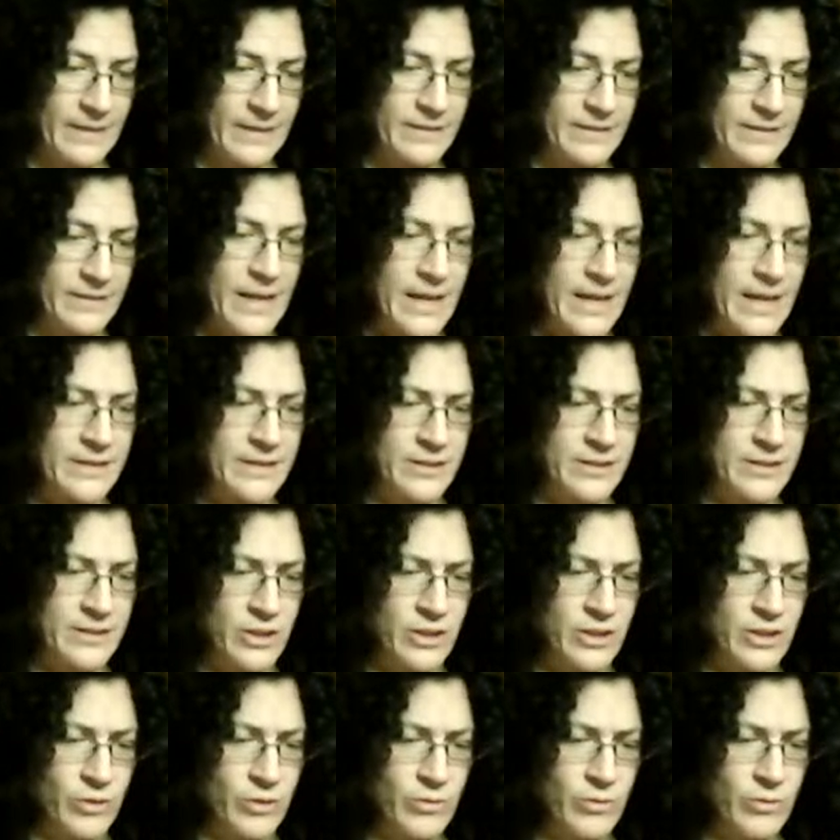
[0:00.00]
"Yes,
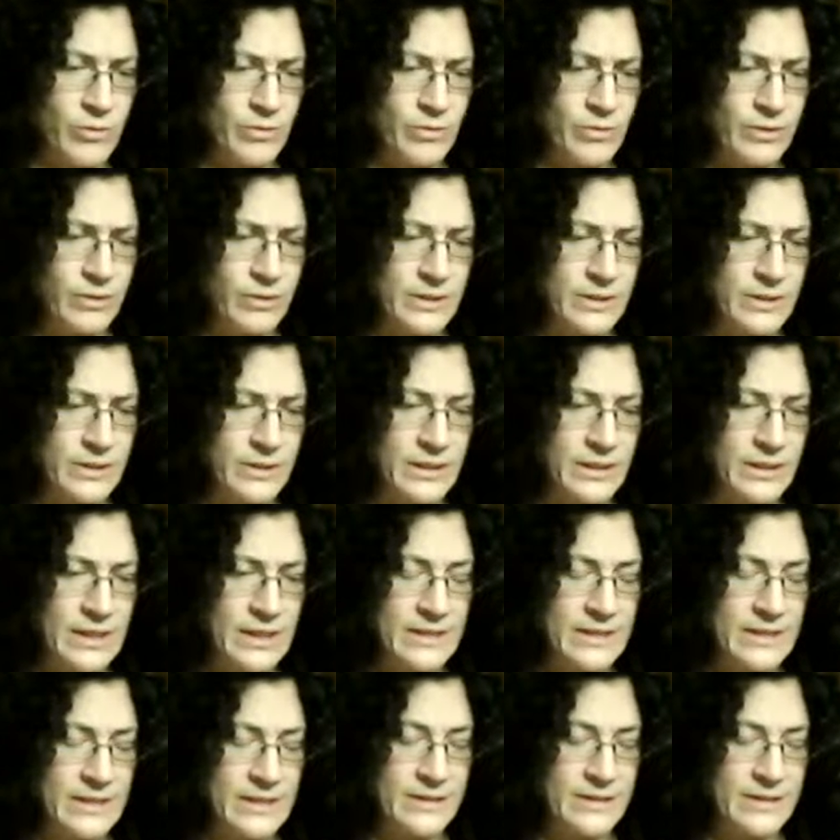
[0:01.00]
you,"
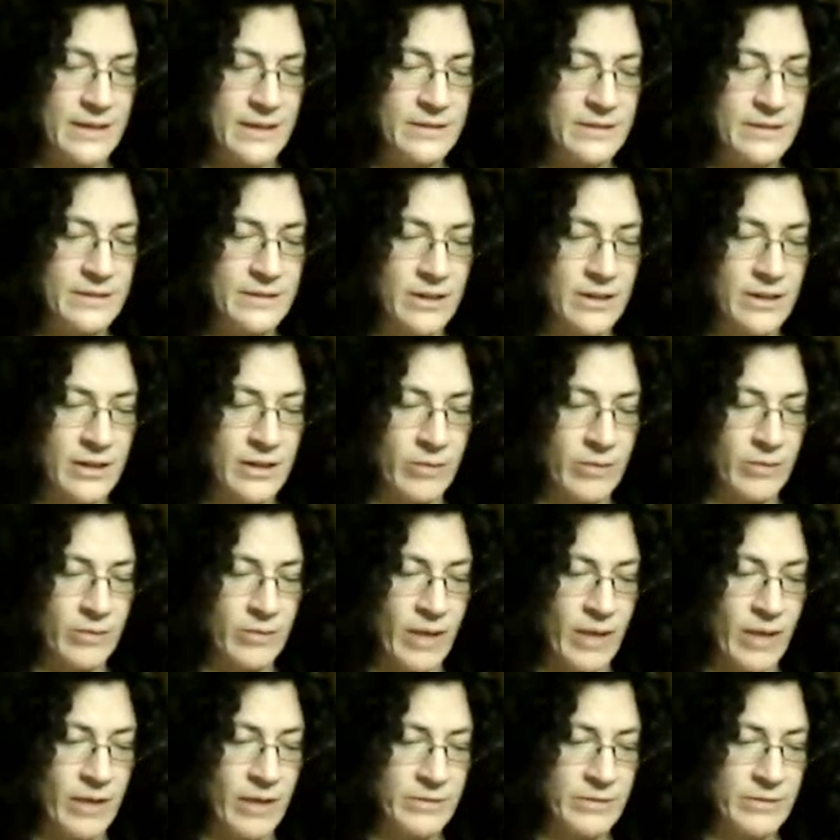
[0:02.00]
he said, turning
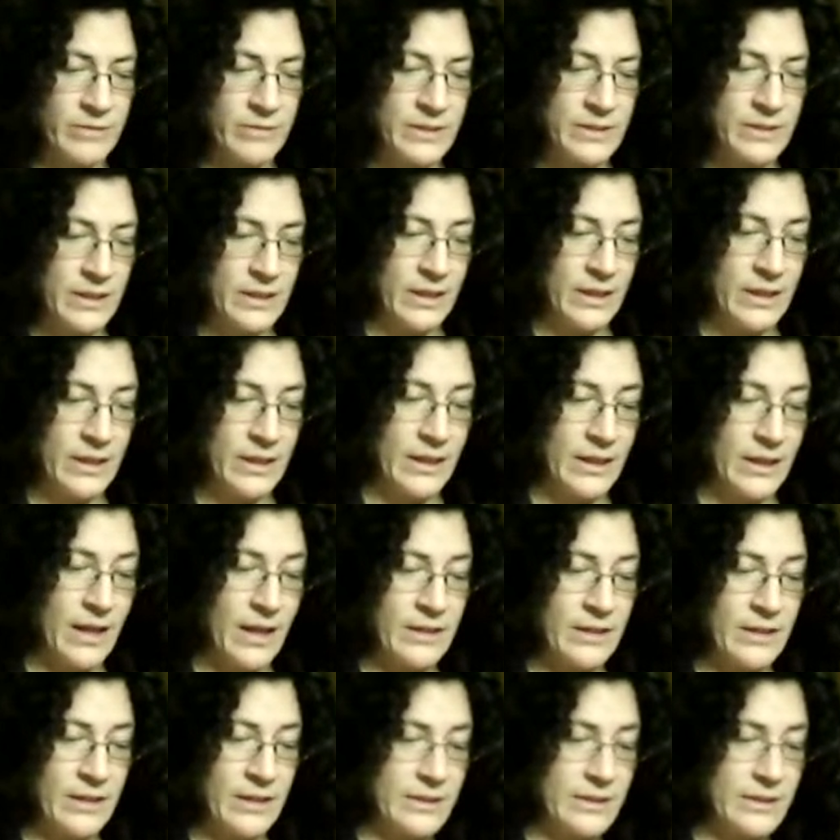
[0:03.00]
round.
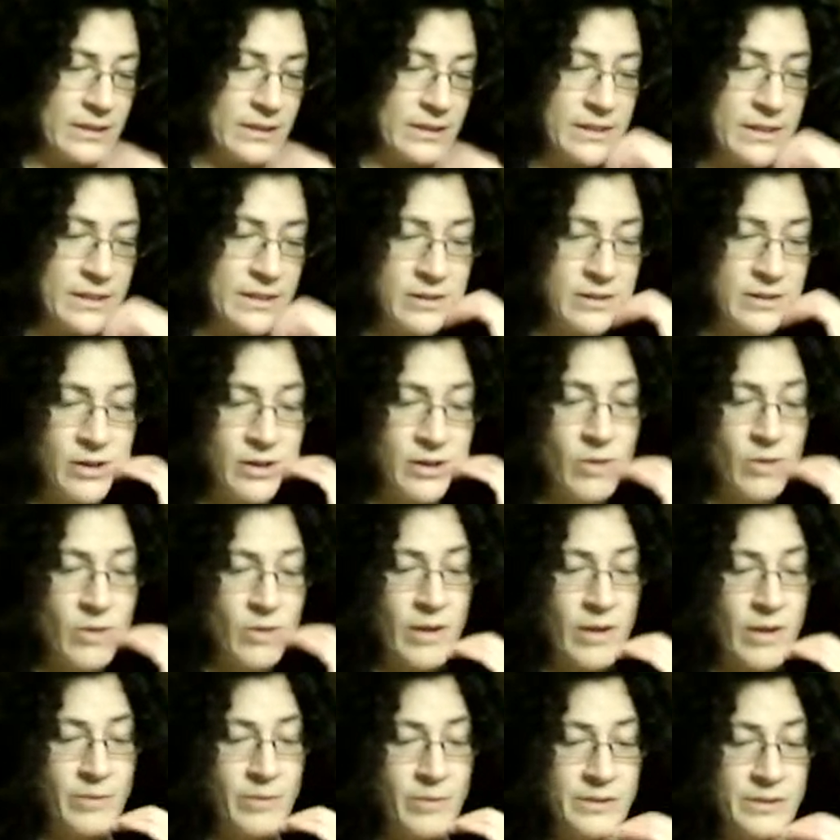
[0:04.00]
"I didn't know
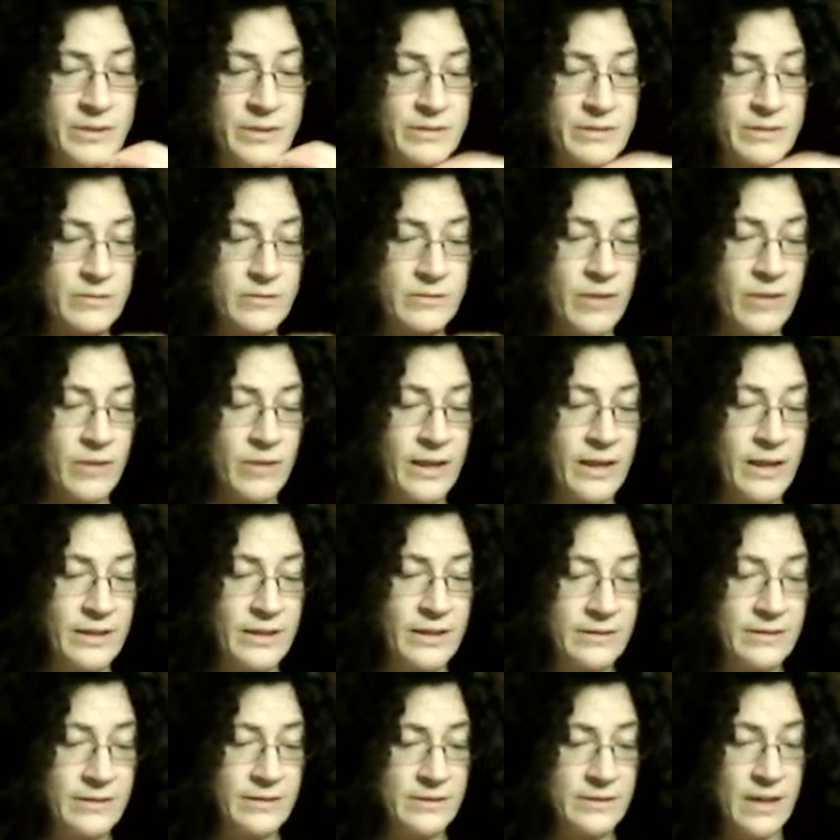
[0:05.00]
I was
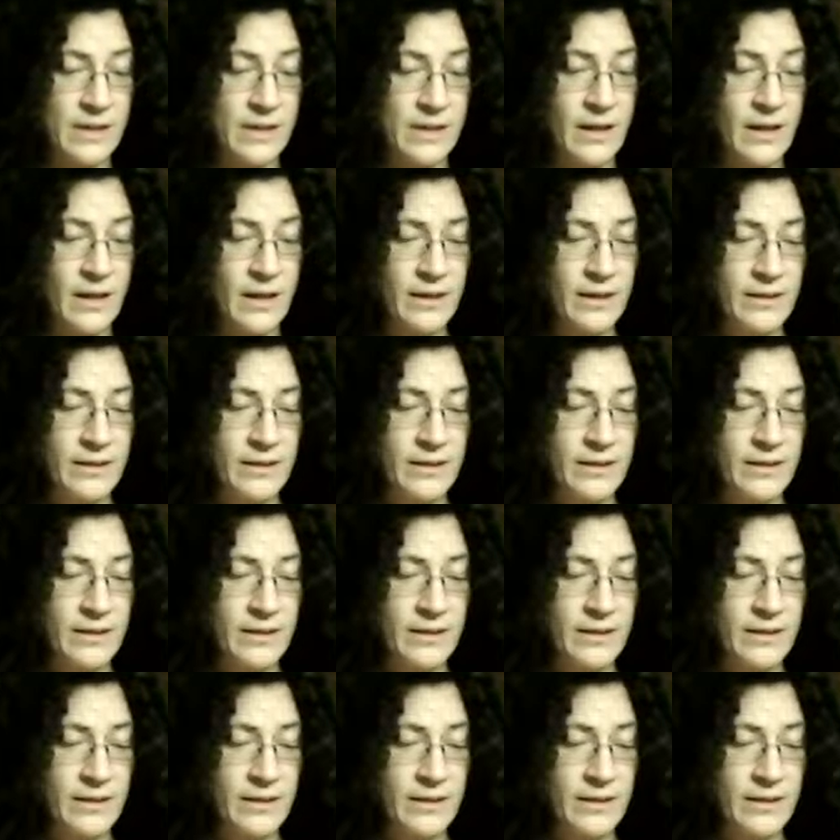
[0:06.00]
crying, sir,"